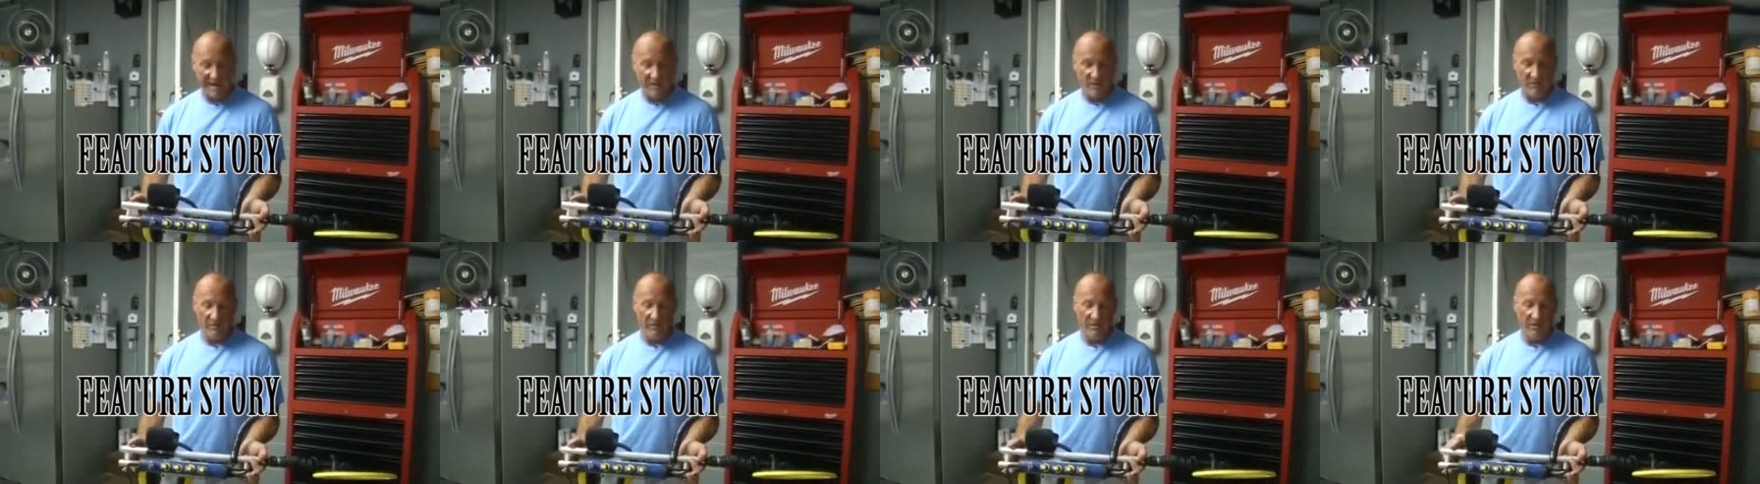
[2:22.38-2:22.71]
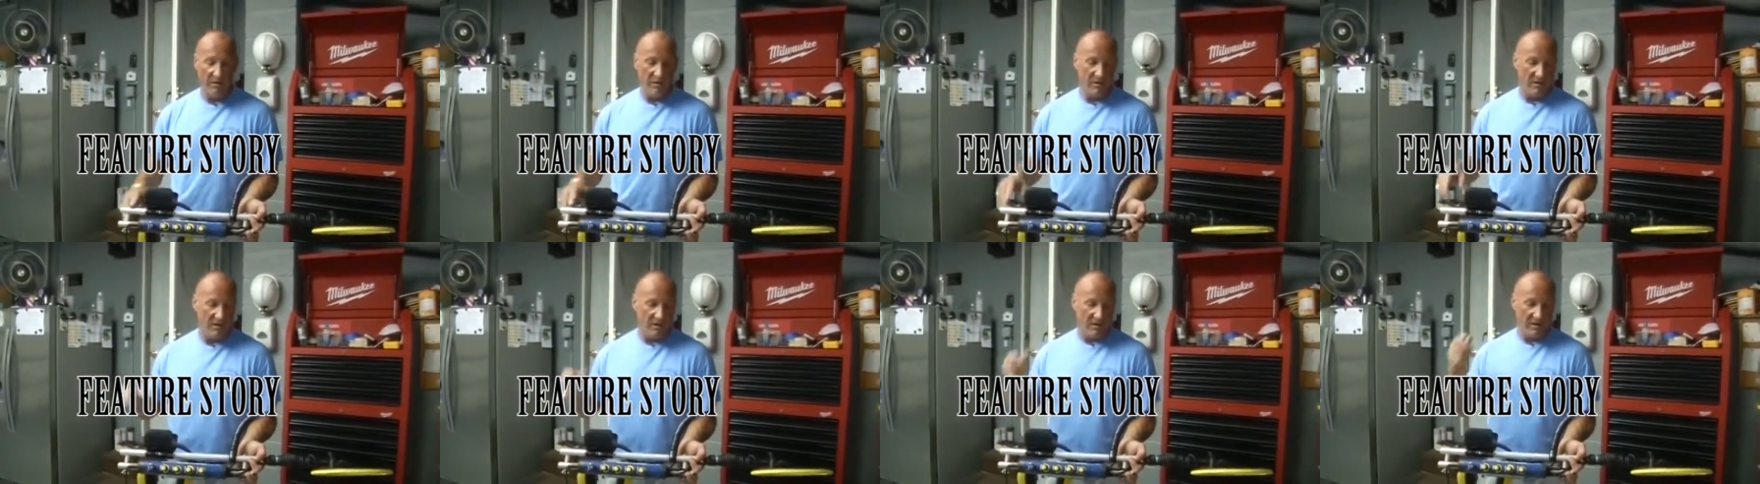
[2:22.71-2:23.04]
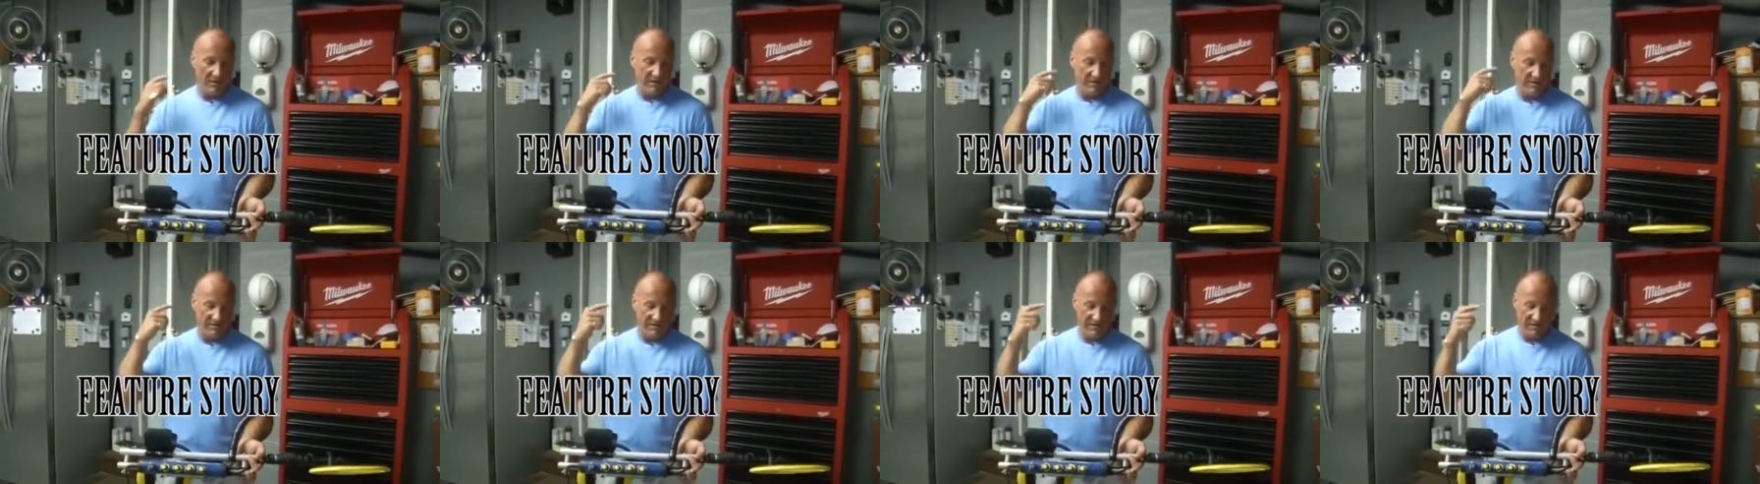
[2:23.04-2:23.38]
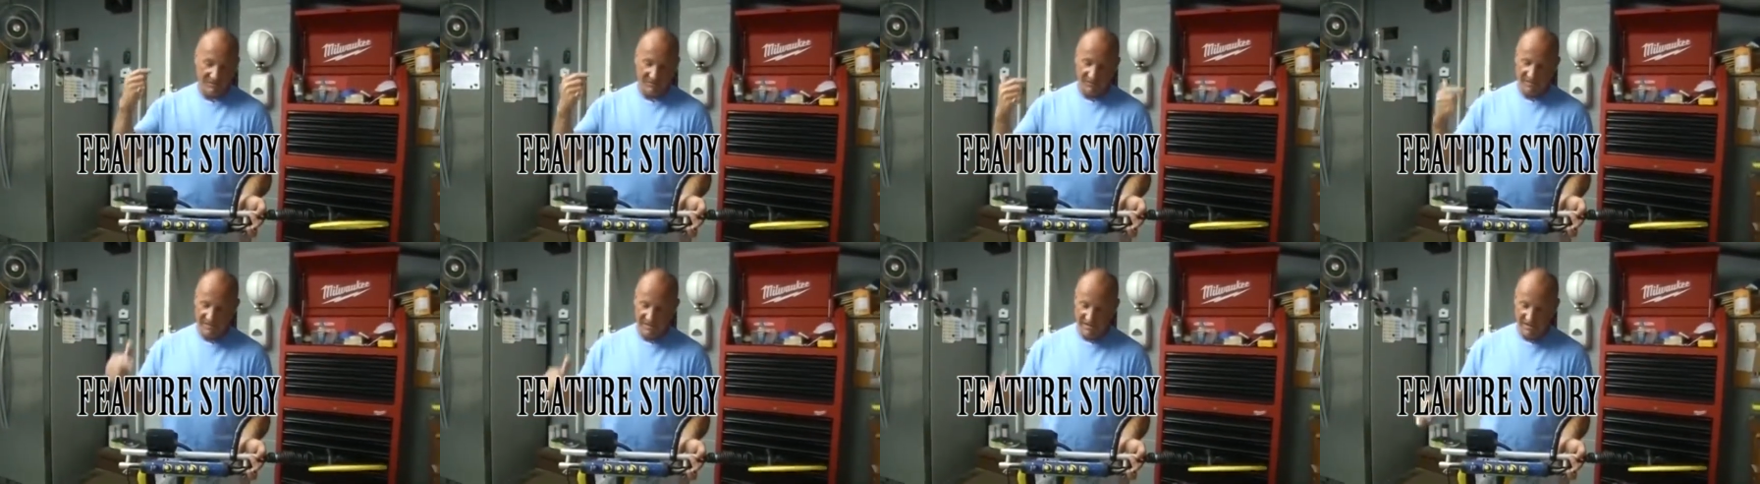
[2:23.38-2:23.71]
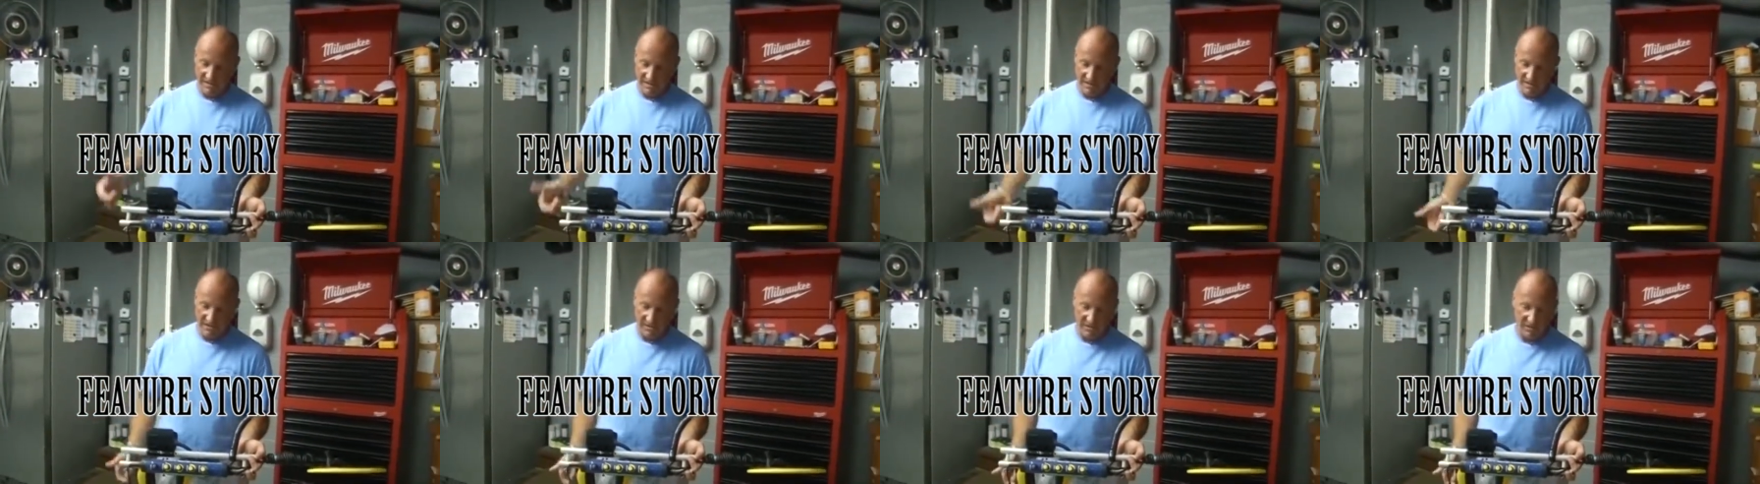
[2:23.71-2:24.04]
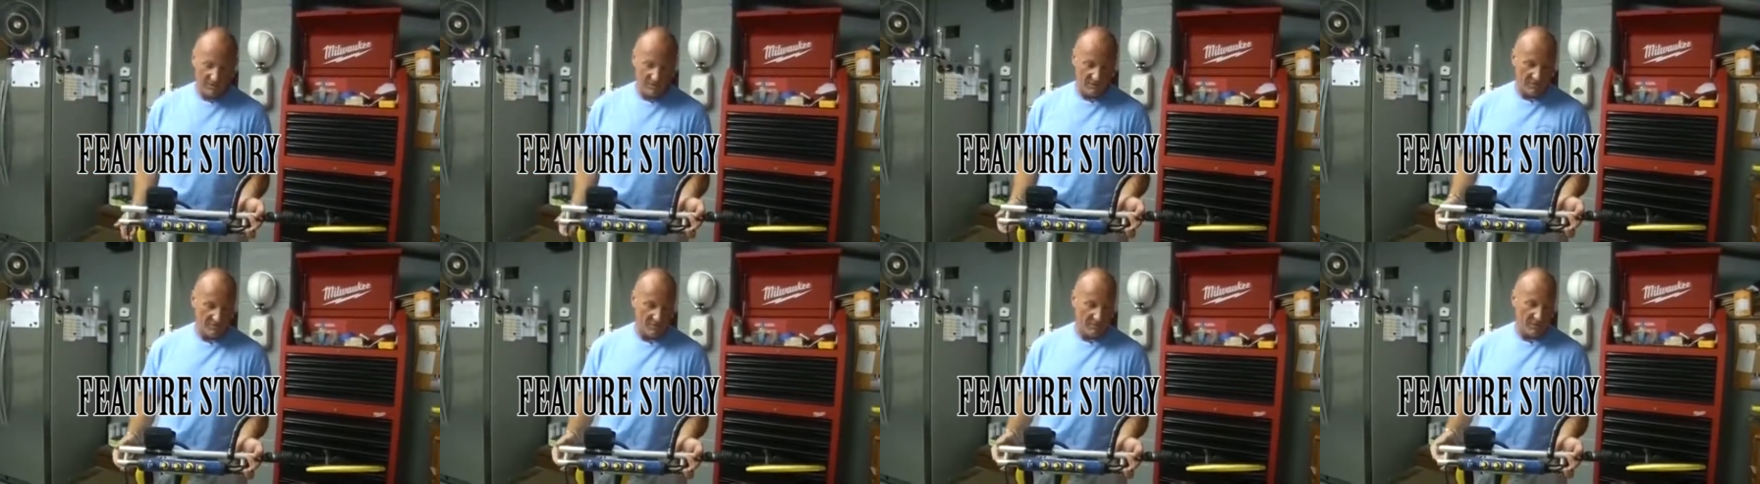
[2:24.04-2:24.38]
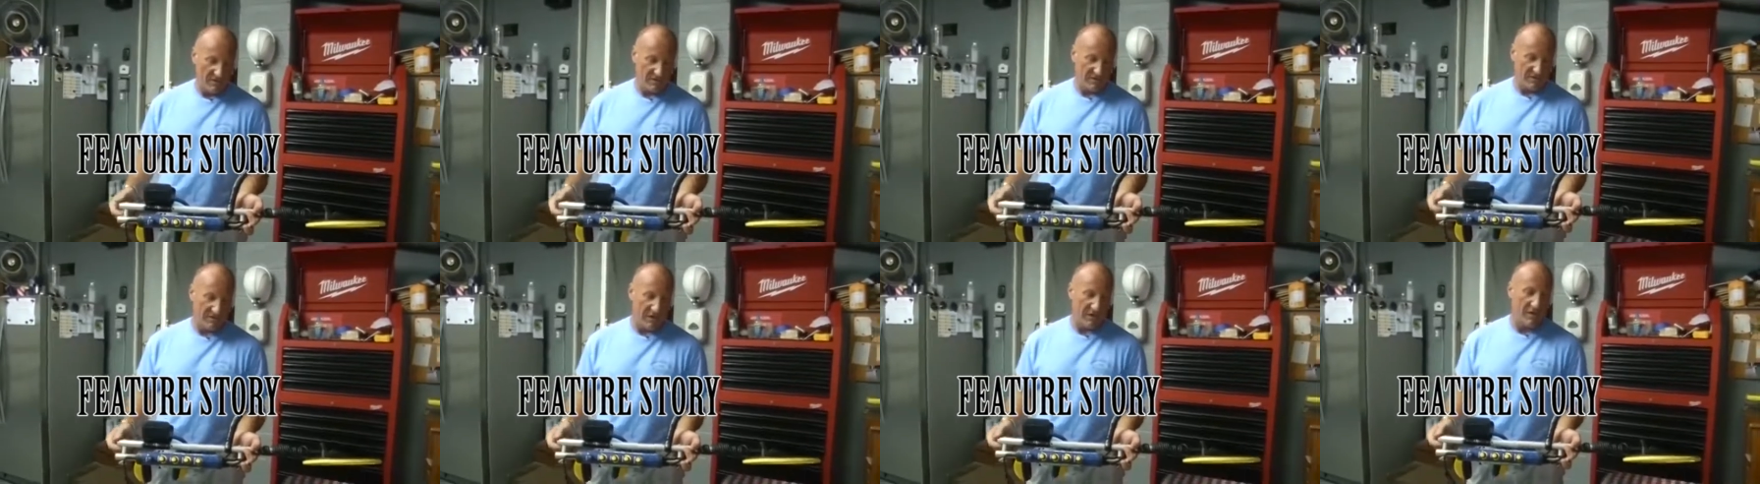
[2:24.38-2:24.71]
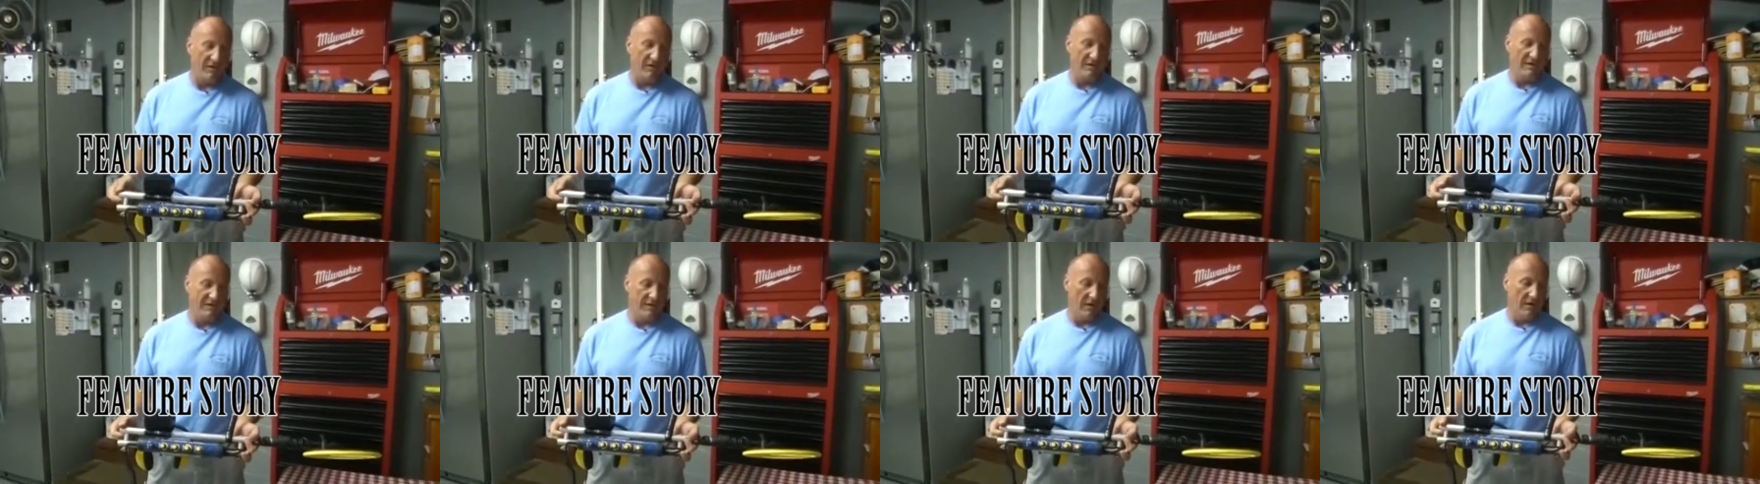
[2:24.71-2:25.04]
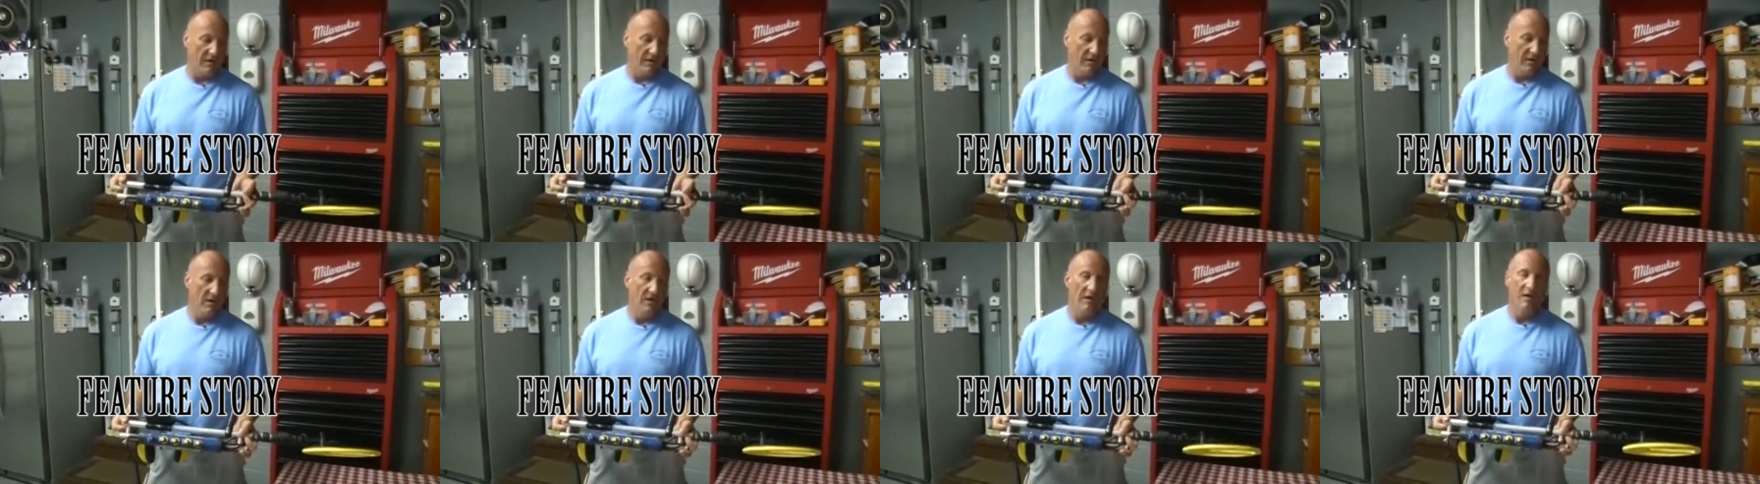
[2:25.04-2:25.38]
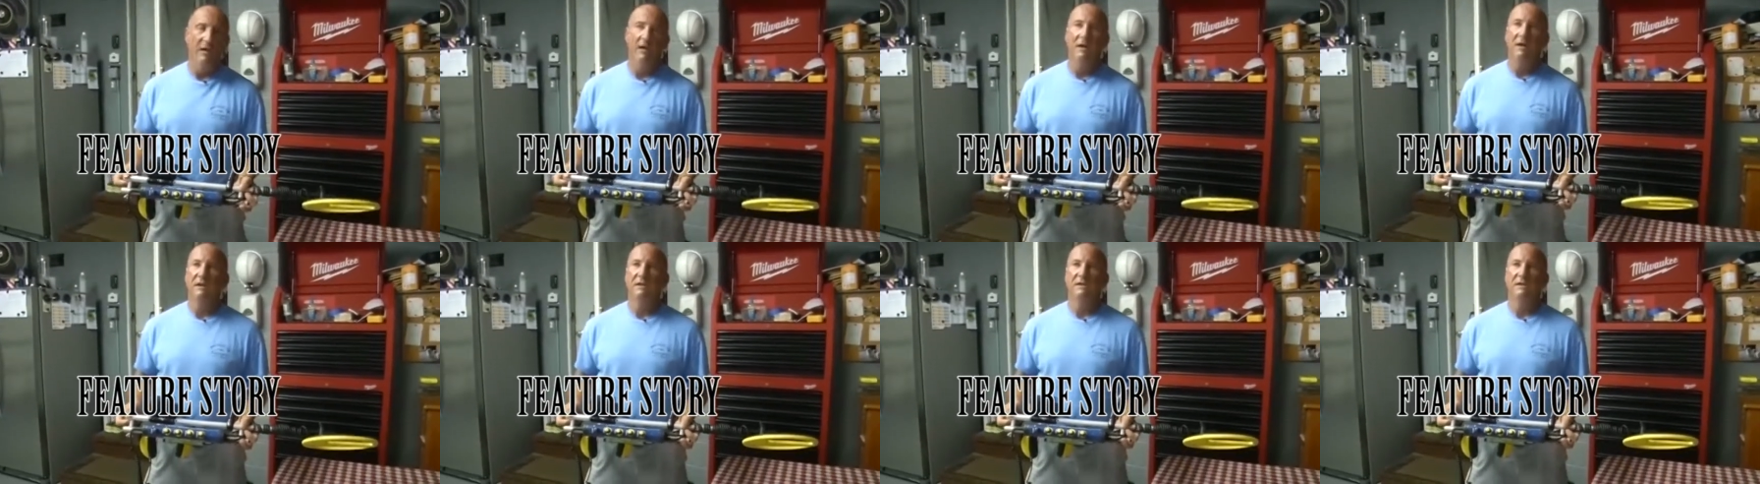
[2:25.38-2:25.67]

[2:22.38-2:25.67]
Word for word: Governick has been searching for lost items for years,